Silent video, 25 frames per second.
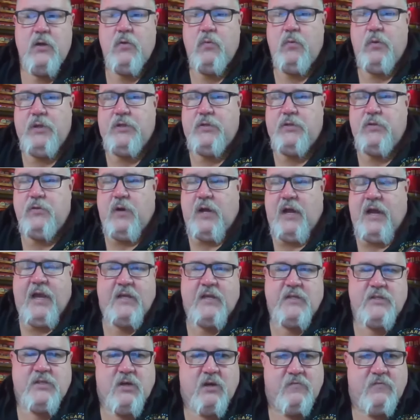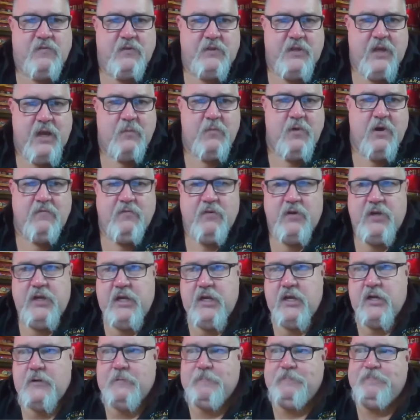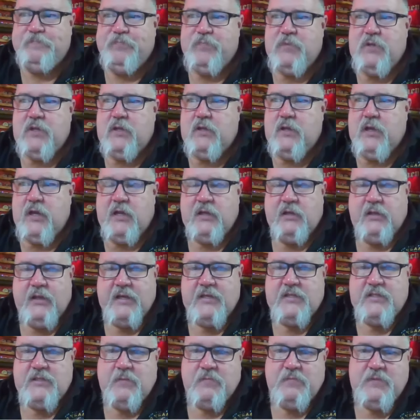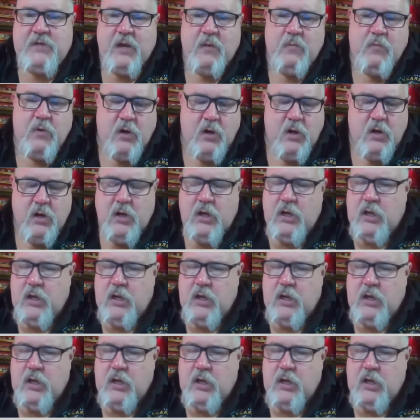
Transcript: We do a hands on for them every year in late September.